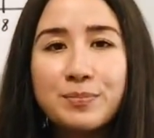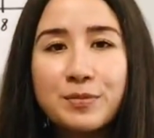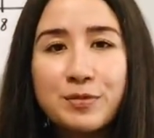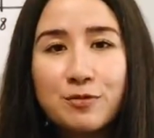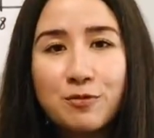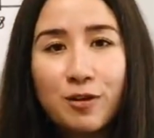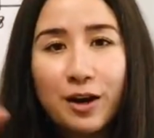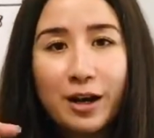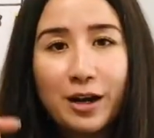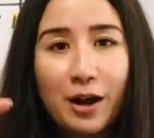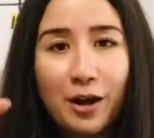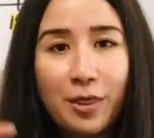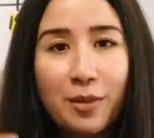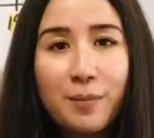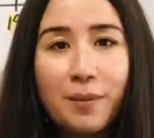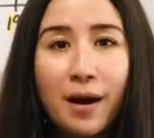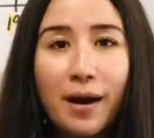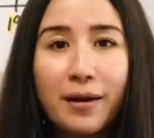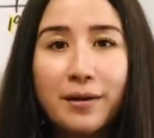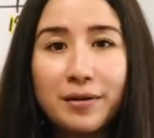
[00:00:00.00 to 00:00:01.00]
write on the
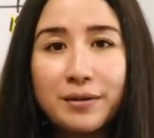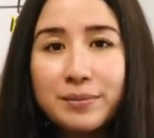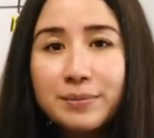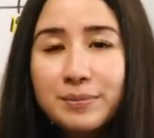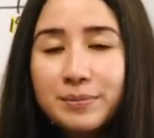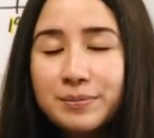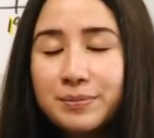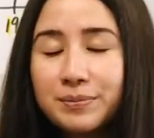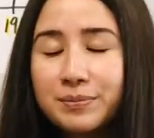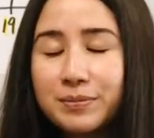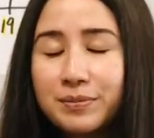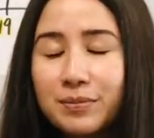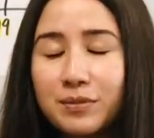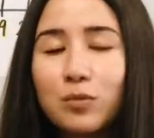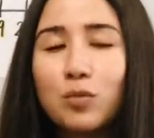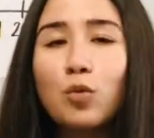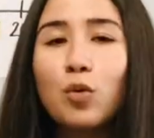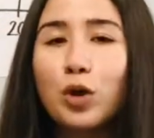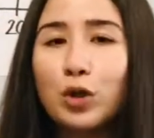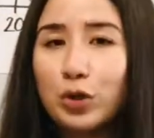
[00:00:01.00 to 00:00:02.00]
bottom
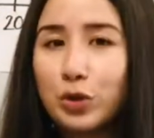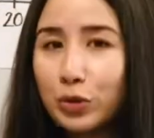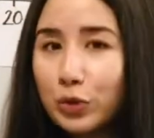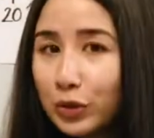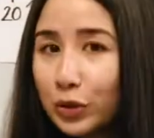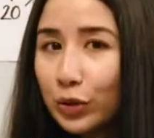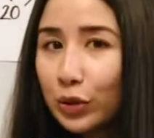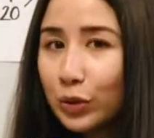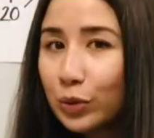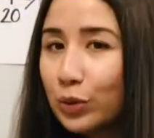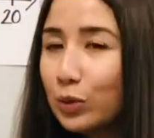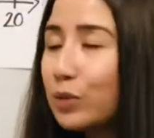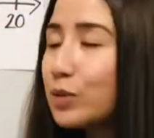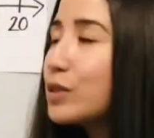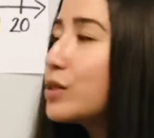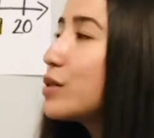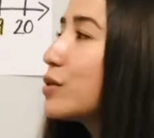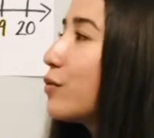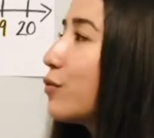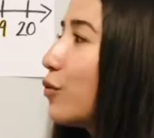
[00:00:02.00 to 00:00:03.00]
what you
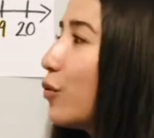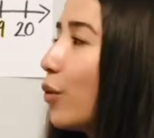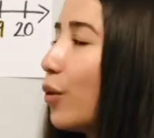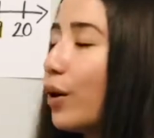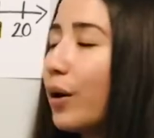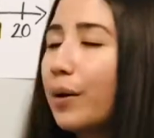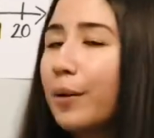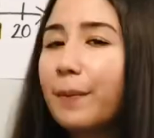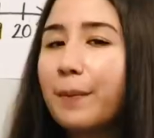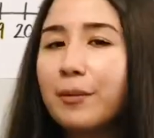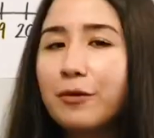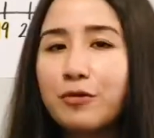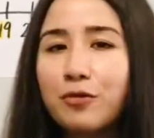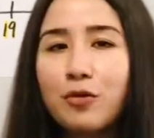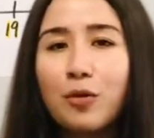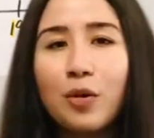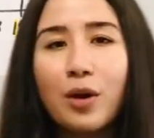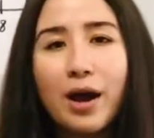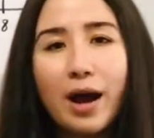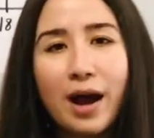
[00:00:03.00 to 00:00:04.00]
used for
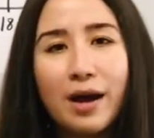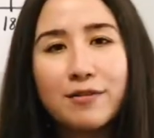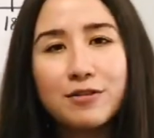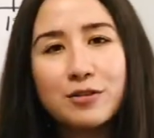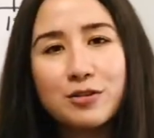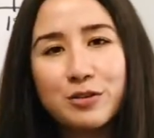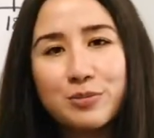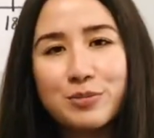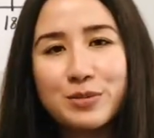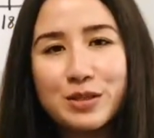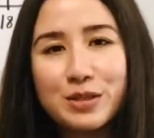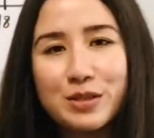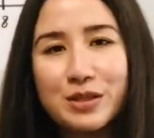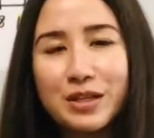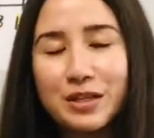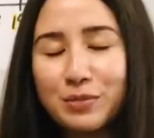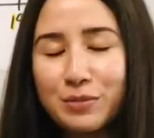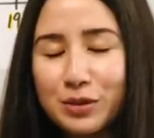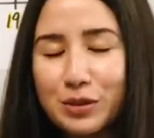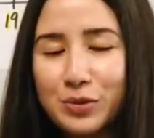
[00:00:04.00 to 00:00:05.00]
before, after, and
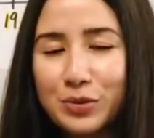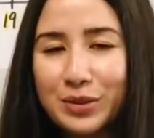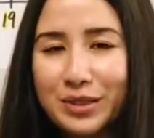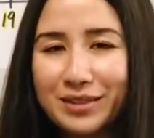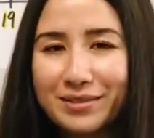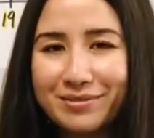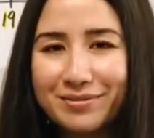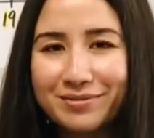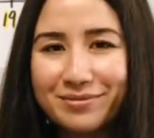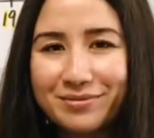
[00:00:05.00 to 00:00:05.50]
in between.